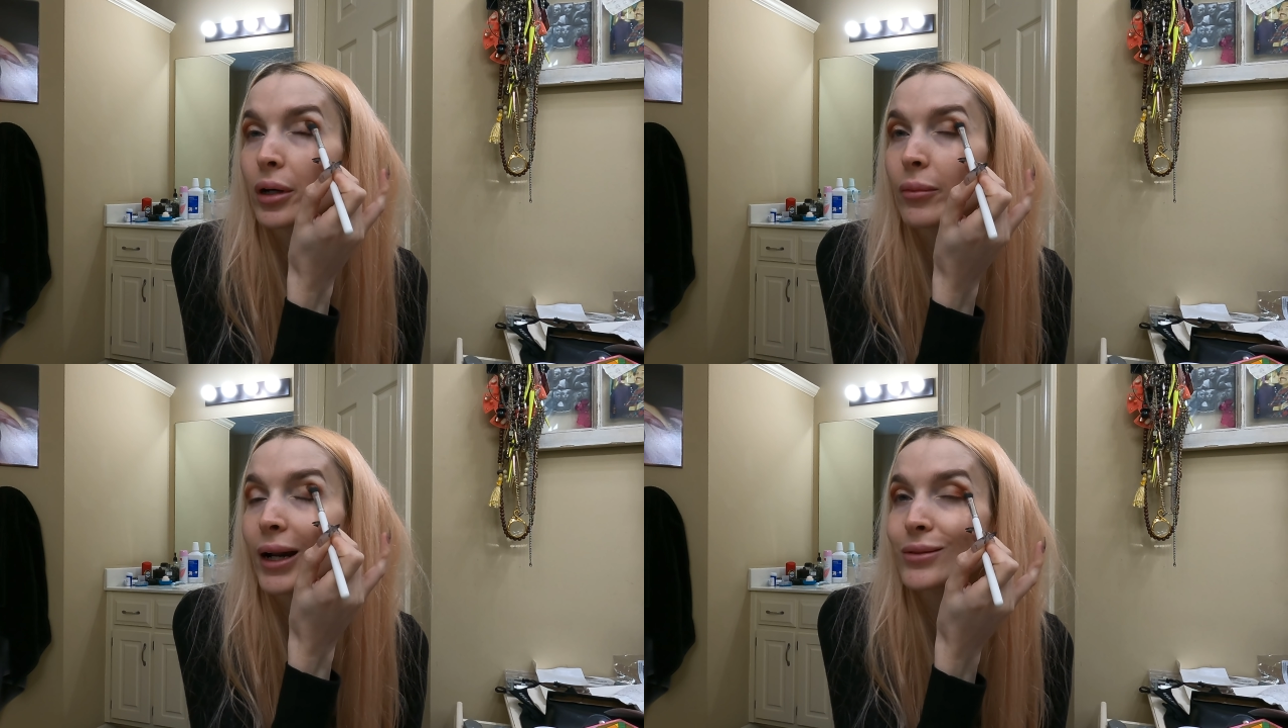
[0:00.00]

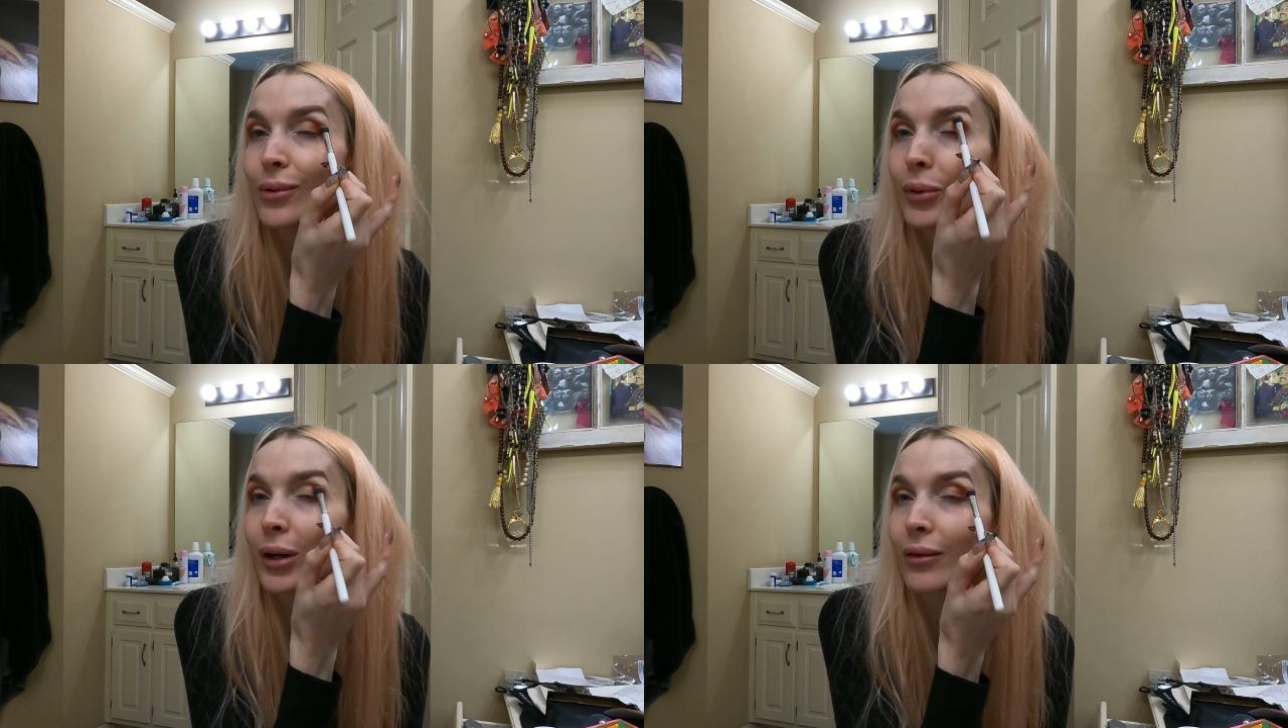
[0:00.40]
might as well
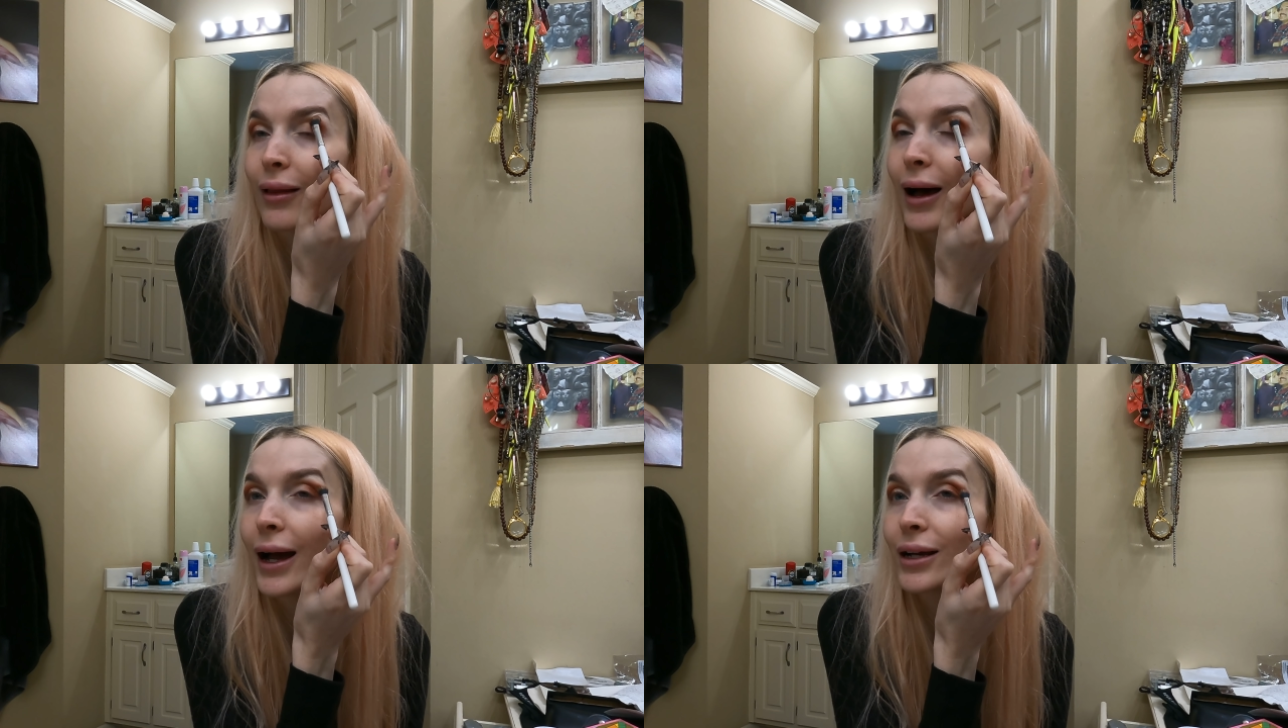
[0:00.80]
put on
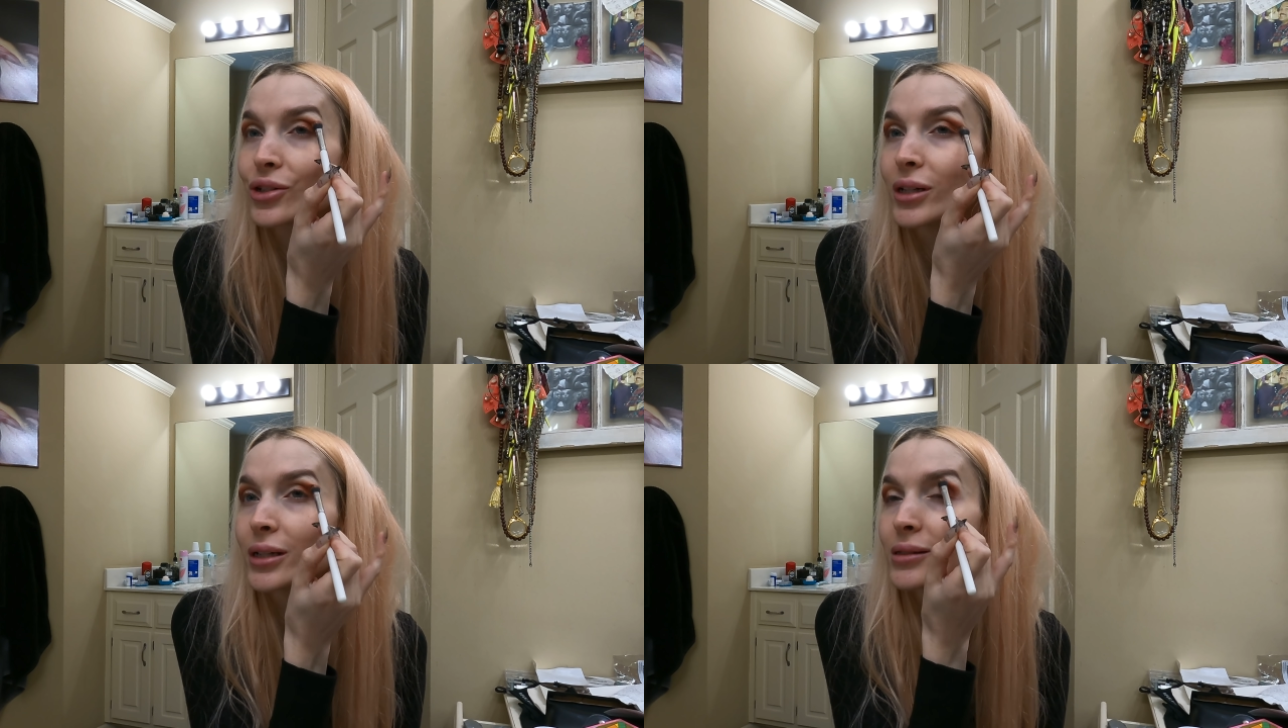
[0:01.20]

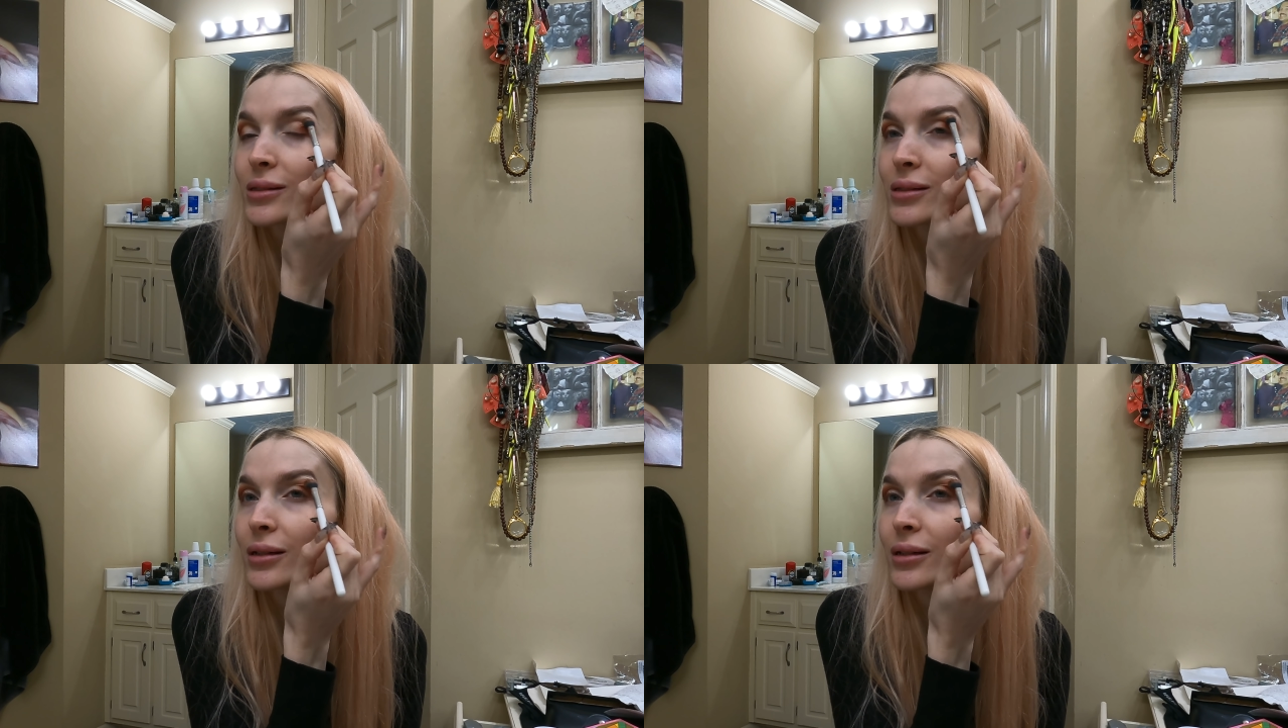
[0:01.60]
lashes.